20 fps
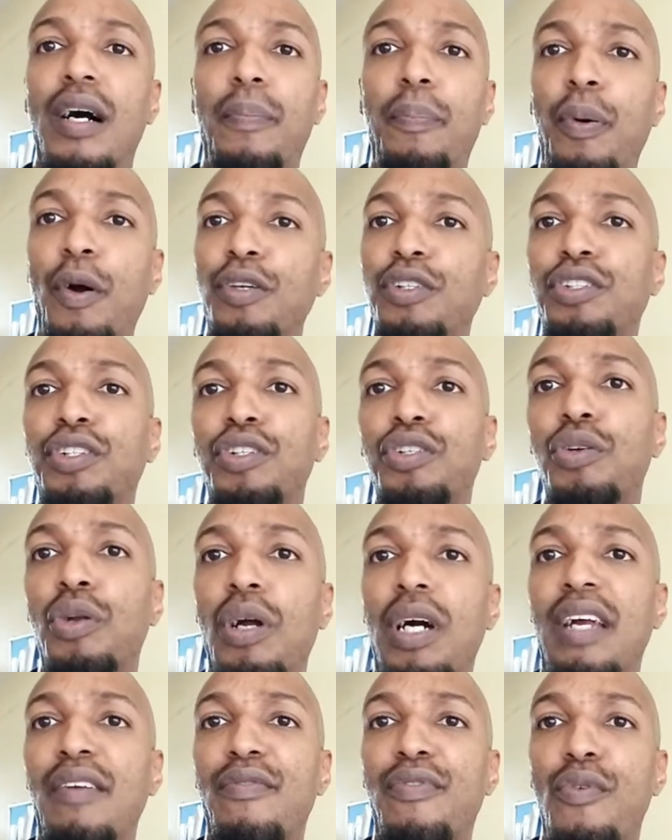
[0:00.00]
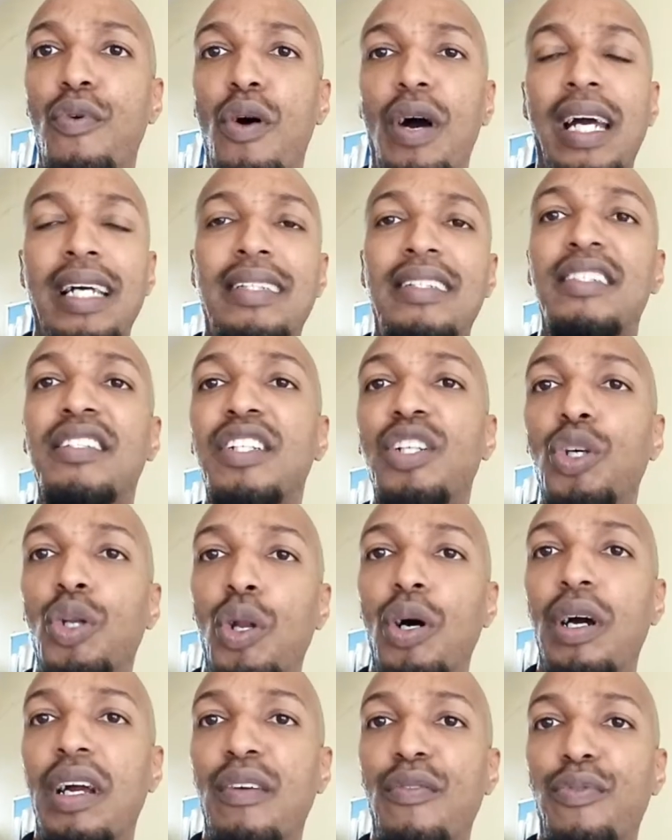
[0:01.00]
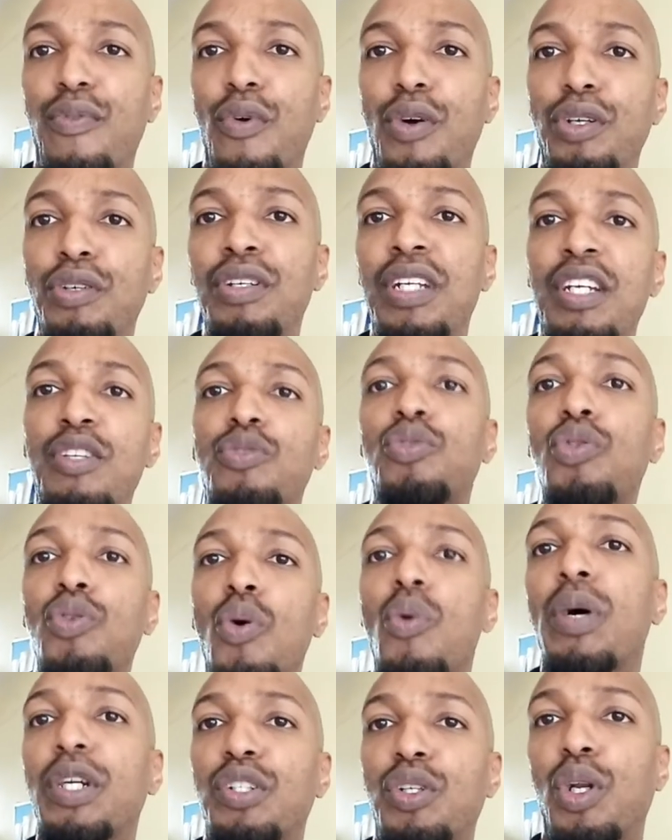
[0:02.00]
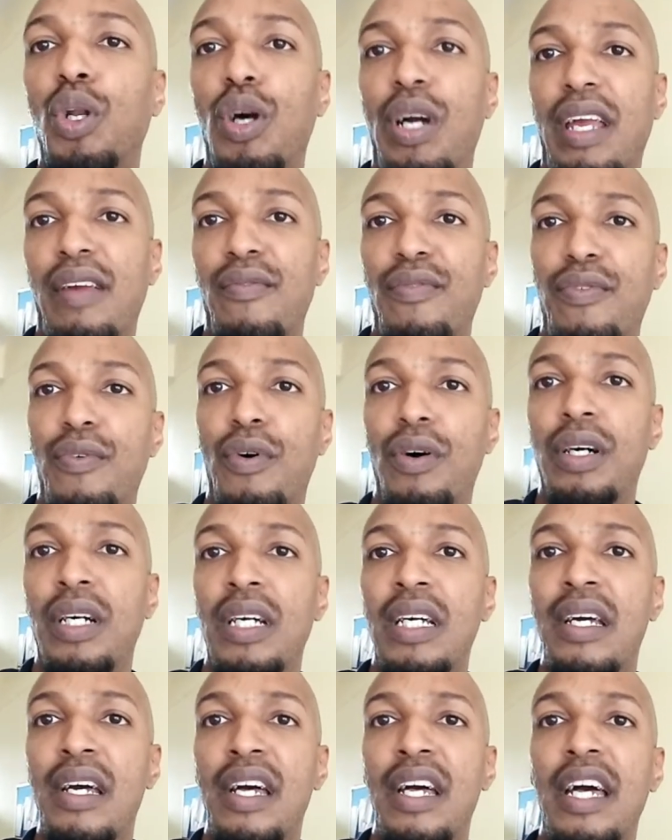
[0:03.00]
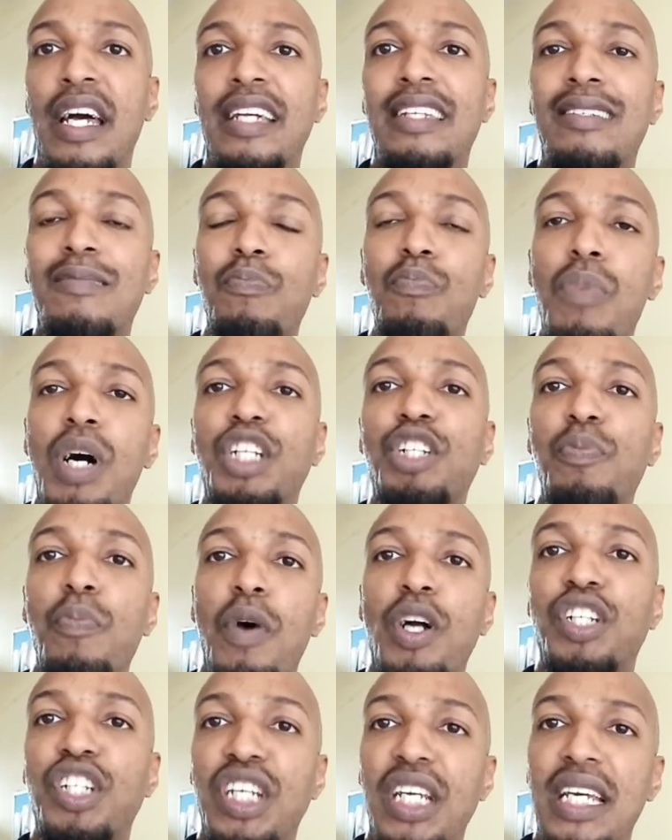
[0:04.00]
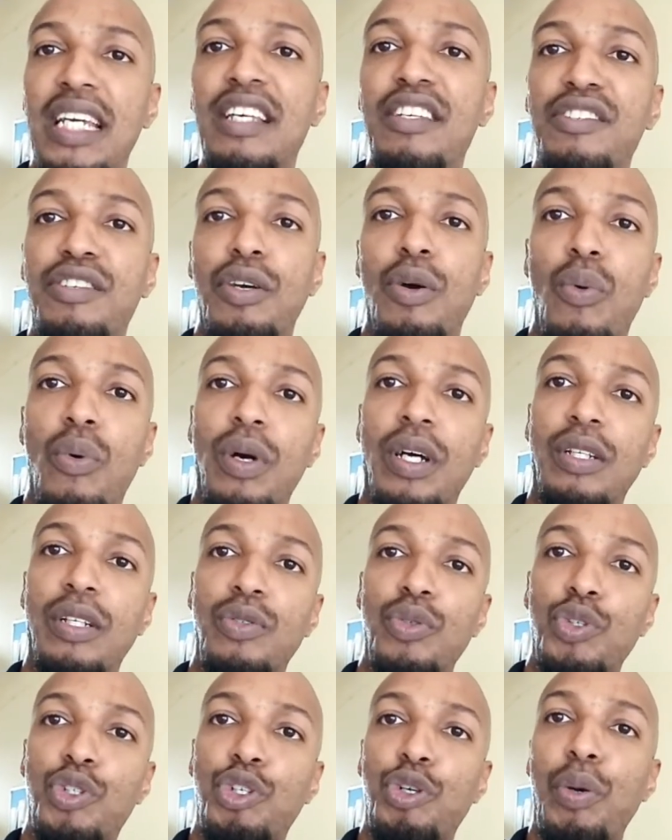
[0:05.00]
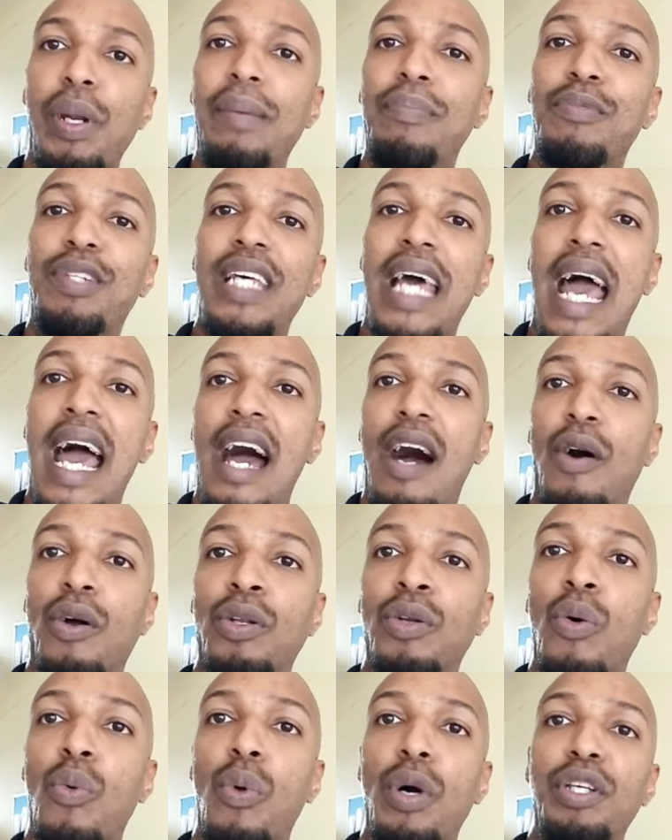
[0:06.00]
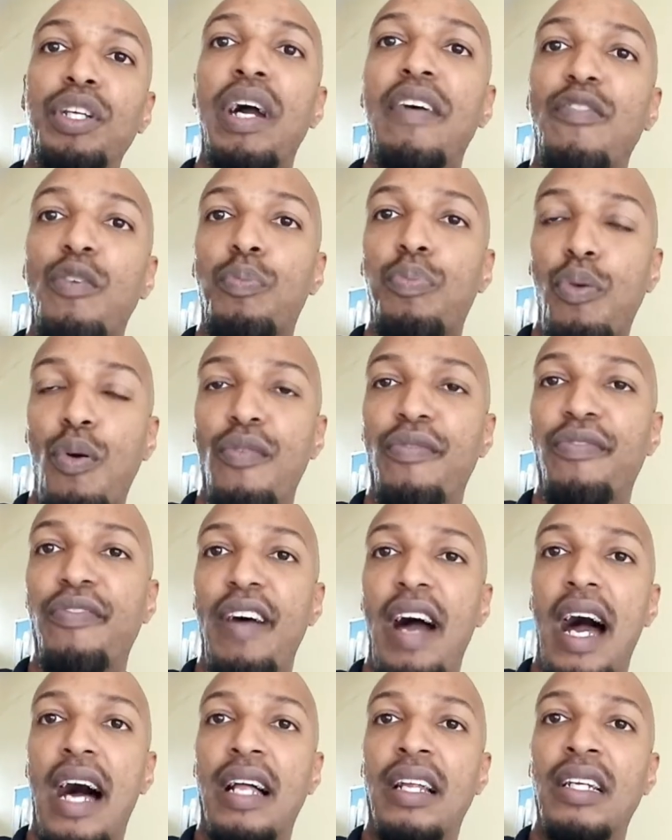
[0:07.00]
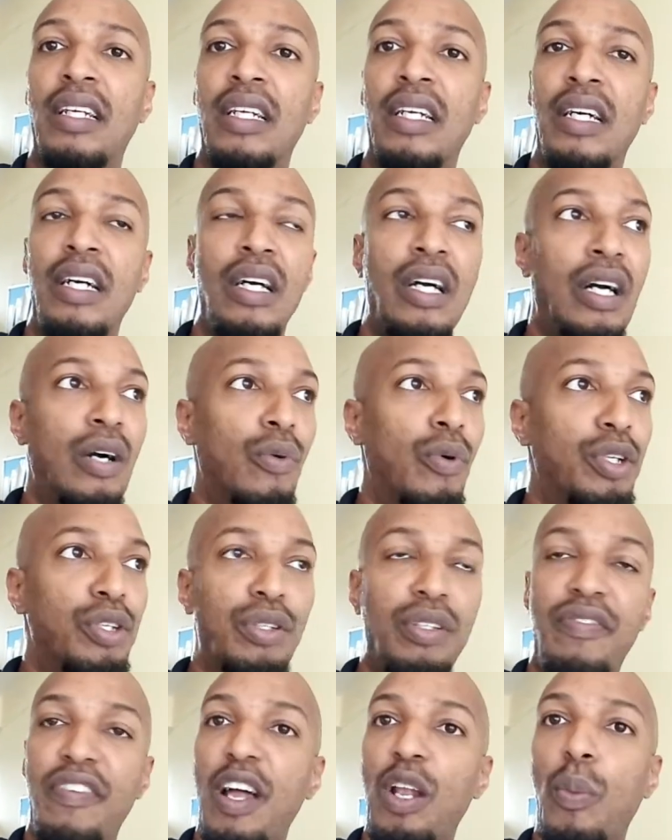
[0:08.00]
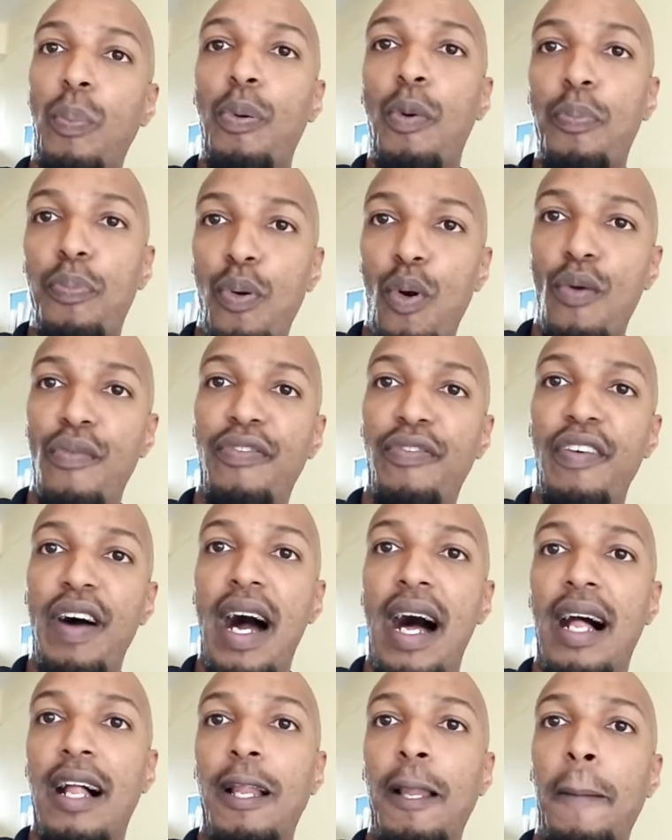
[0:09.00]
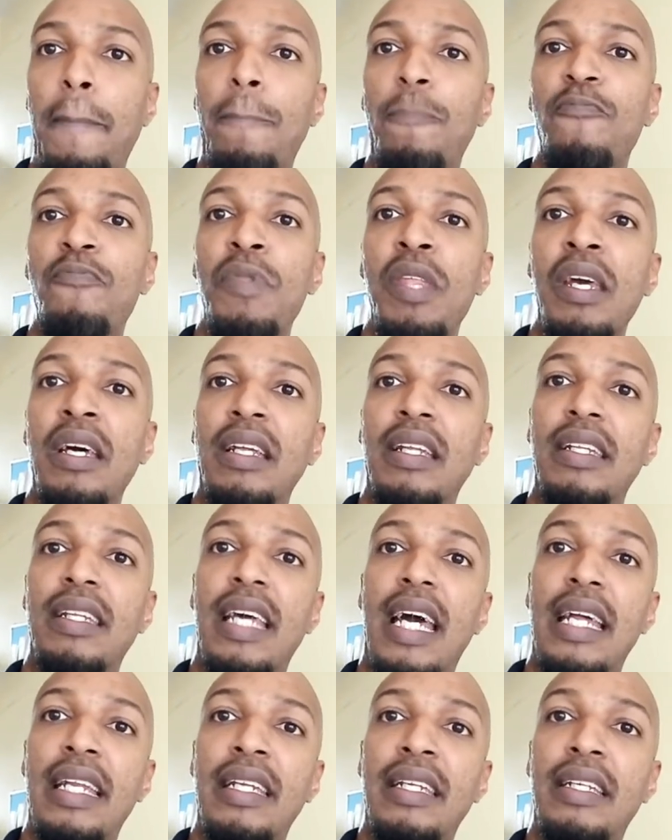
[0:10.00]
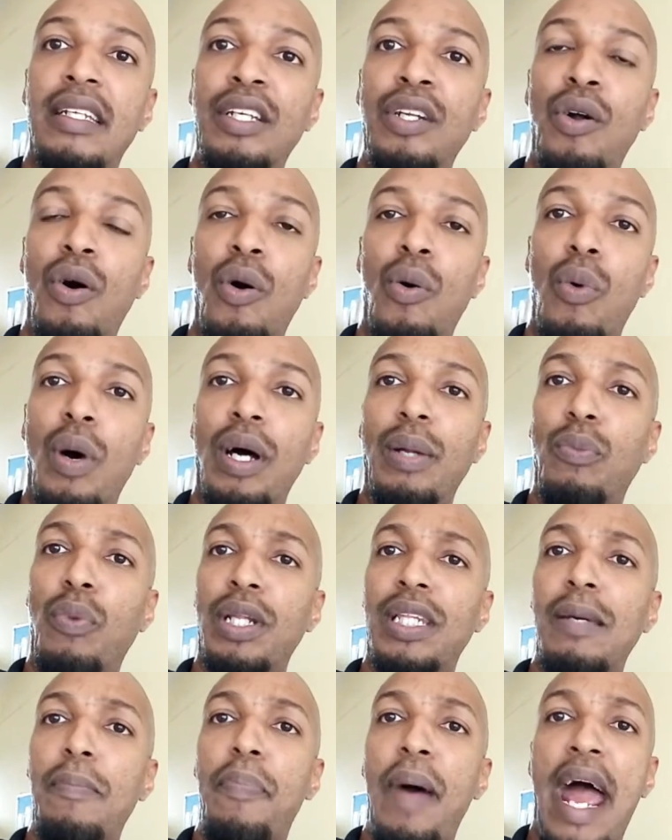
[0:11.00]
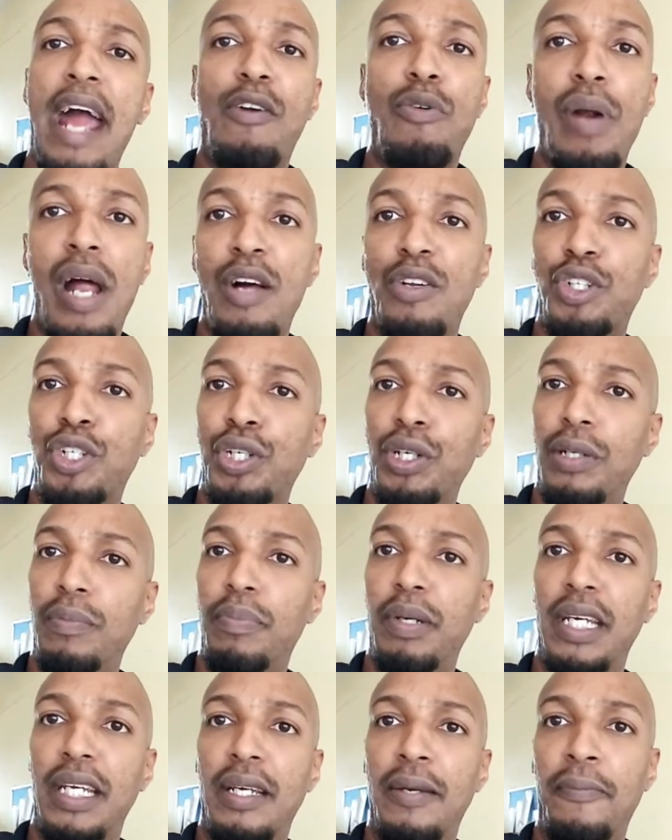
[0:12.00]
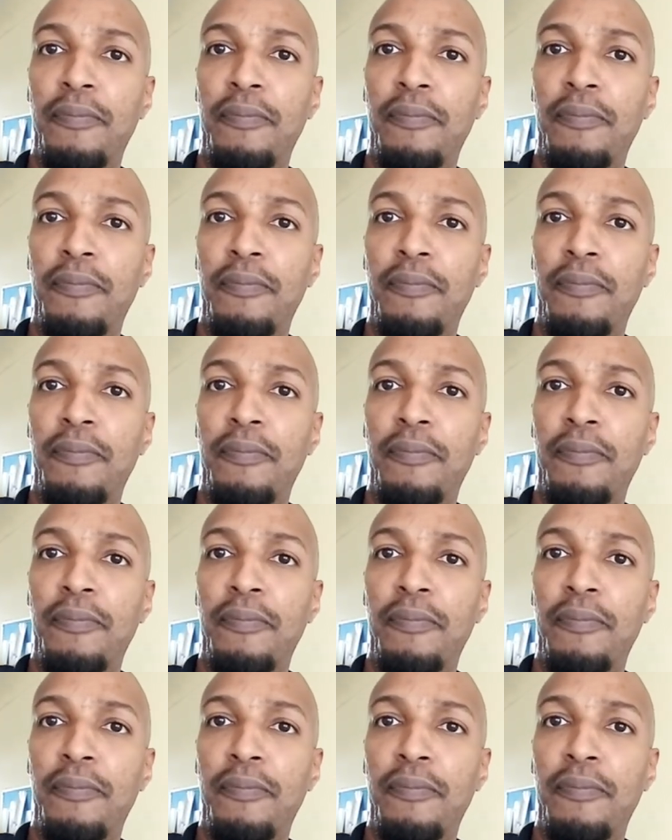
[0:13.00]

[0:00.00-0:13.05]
person you're looking for, entity you're looking for. You need to know what you're looking for. It's much, much easier to trim down when you have a profile. When you develop a profile, then you know what the background should be,